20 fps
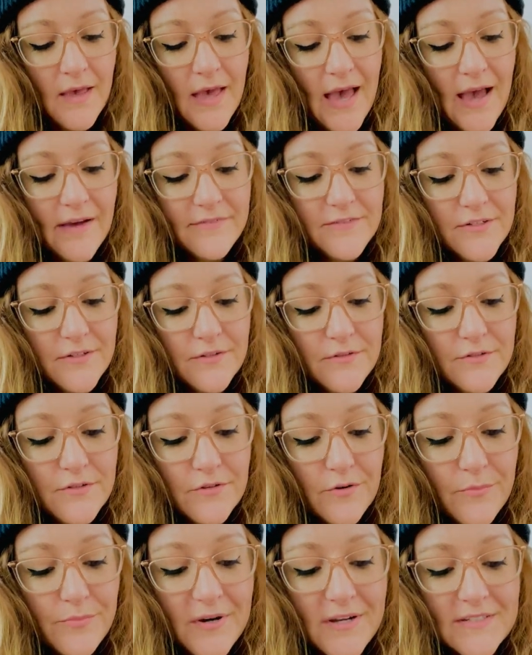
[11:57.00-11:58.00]
After you
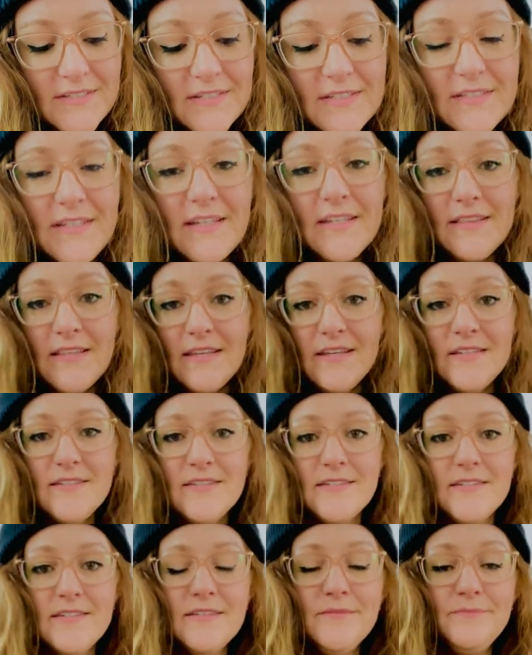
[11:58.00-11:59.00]
do a process like
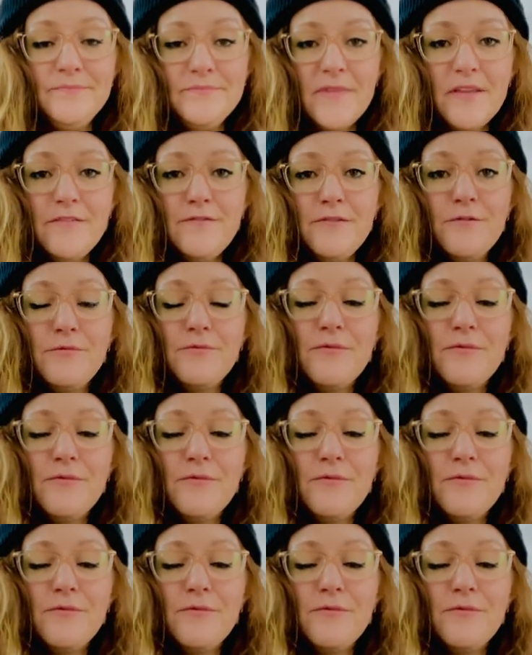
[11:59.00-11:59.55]
this, if you